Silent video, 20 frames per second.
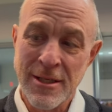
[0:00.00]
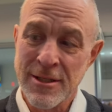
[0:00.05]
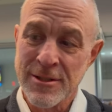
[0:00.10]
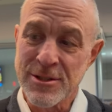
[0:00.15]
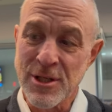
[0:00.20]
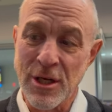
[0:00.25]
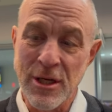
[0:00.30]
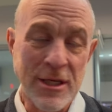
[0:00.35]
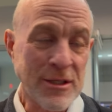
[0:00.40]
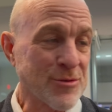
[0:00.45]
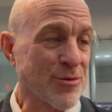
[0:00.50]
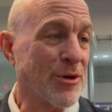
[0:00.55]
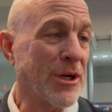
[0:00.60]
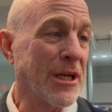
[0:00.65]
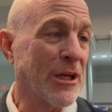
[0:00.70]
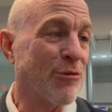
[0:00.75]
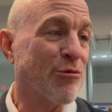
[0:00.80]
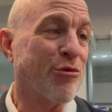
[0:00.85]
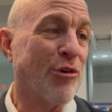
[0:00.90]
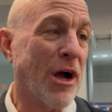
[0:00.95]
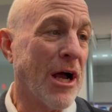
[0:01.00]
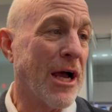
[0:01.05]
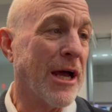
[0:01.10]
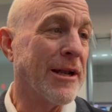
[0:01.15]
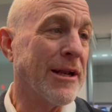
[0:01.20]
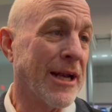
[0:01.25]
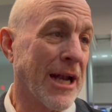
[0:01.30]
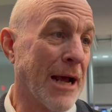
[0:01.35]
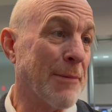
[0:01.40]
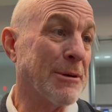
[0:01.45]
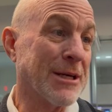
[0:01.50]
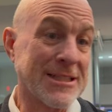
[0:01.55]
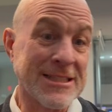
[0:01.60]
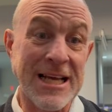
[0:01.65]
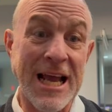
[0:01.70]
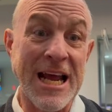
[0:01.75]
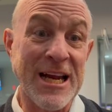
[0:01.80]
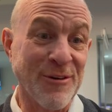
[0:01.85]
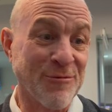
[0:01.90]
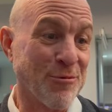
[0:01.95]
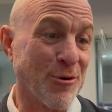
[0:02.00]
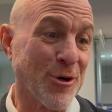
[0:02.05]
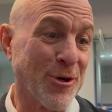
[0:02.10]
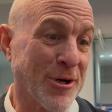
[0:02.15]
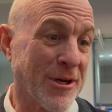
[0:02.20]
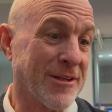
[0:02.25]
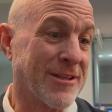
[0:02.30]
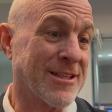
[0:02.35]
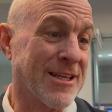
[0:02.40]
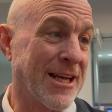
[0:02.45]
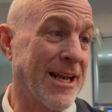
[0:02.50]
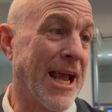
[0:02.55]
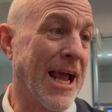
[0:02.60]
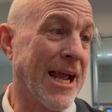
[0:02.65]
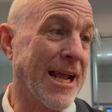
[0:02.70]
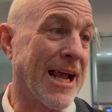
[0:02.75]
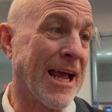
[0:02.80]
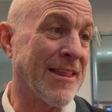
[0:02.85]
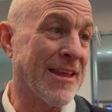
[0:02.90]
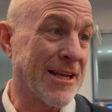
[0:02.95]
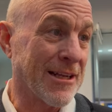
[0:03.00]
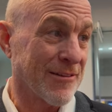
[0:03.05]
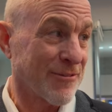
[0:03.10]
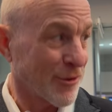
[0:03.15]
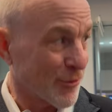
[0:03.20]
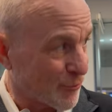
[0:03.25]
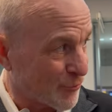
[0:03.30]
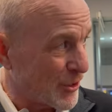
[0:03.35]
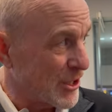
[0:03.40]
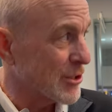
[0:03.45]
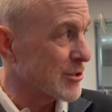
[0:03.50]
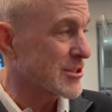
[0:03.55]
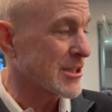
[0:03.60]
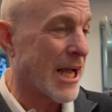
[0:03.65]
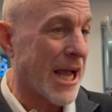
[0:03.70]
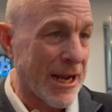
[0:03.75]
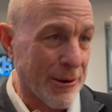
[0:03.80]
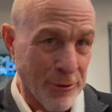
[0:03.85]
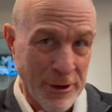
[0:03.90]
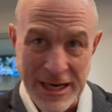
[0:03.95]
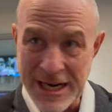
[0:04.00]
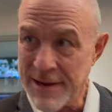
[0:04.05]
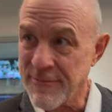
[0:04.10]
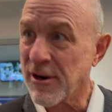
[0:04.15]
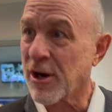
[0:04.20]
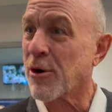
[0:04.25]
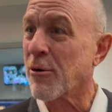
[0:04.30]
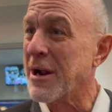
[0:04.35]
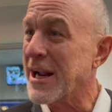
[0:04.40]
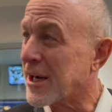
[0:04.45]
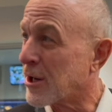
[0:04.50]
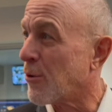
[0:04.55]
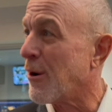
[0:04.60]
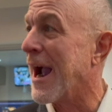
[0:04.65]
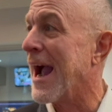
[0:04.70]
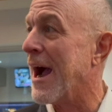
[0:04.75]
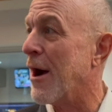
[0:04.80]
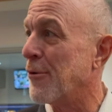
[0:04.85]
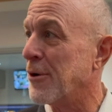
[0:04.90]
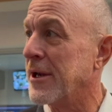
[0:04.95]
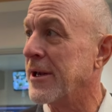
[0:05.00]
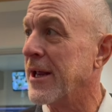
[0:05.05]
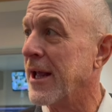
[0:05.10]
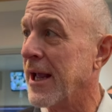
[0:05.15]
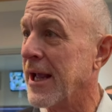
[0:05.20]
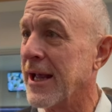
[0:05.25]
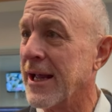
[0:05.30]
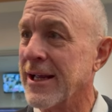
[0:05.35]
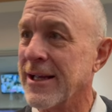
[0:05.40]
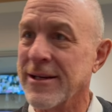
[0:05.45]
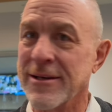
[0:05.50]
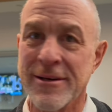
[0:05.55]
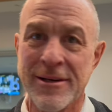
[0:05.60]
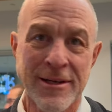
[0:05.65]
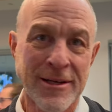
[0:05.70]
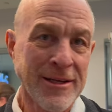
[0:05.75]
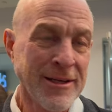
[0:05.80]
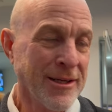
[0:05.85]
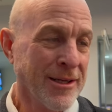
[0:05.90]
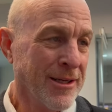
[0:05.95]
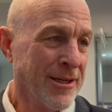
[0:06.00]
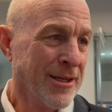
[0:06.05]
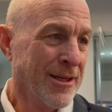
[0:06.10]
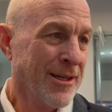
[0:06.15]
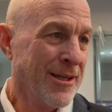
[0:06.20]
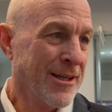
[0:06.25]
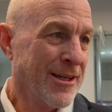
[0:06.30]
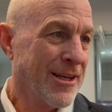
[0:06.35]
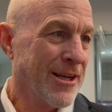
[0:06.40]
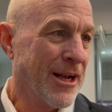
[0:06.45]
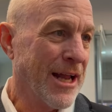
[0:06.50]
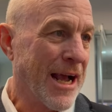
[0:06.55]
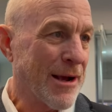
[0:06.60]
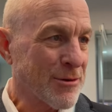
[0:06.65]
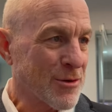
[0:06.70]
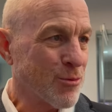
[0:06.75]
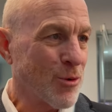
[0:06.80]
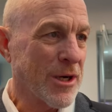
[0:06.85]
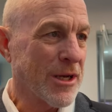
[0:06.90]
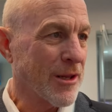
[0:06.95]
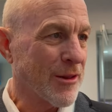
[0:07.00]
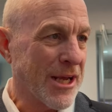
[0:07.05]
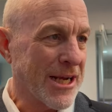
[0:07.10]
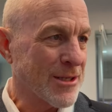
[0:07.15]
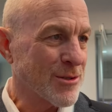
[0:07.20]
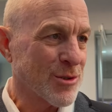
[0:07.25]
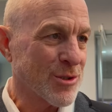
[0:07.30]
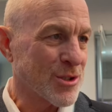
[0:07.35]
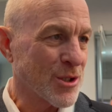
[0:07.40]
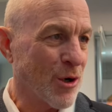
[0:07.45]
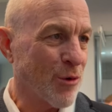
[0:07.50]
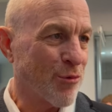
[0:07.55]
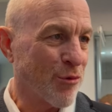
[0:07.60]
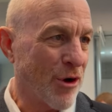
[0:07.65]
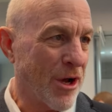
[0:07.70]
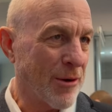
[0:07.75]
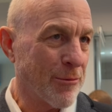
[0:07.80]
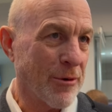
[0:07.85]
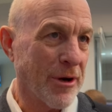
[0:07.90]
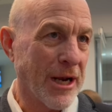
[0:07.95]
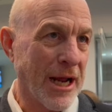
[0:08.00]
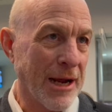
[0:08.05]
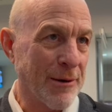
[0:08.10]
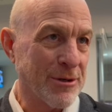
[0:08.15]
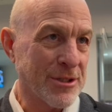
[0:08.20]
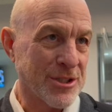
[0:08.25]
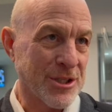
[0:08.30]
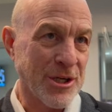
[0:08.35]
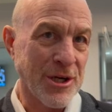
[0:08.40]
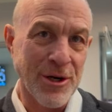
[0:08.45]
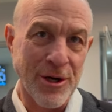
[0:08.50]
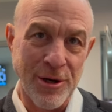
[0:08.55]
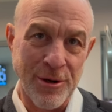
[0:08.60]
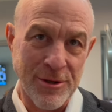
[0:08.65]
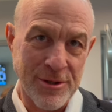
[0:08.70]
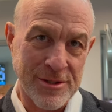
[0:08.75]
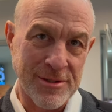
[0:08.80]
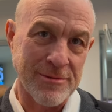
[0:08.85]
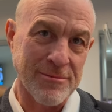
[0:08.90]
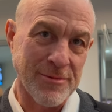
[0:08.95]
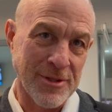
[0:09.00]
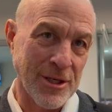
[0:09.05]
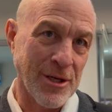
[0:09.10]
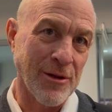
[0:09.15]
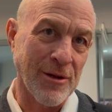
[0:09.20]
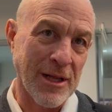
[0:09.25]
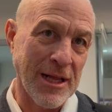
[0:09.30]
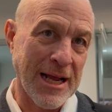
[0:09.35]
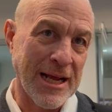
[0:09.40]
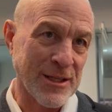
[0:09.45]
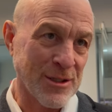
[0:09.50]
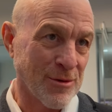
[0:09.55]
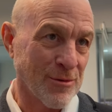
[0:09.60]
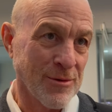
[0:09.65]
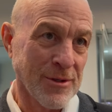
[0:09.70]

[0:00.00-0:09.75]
So it's really fun, and I'm excited for the, today. And it feels like we're going to have a great crowd today. And, you know, that's one of the things that's so fun when I was here is, you know, last